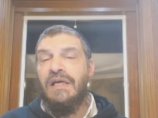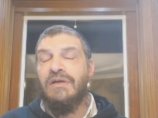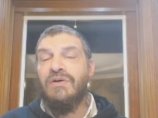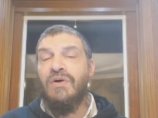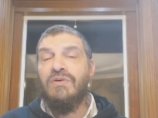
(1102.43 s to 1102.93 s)

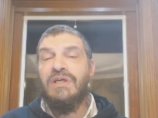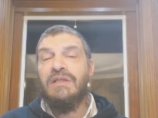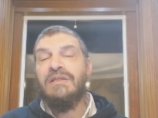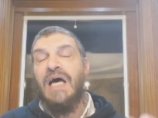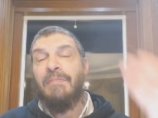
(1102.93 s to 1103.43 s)
goes on
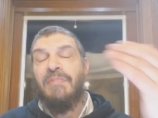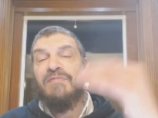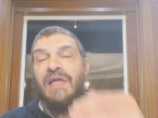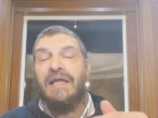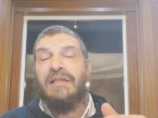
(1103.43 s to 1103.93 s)
top of
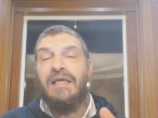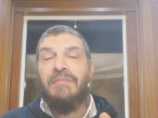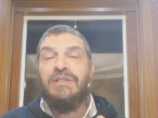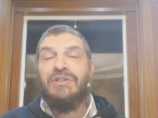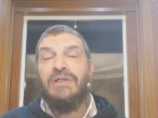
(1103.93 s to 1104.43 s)
that
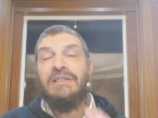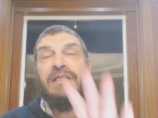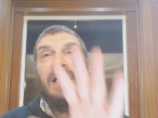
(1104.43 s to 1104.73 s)
image. So let's say they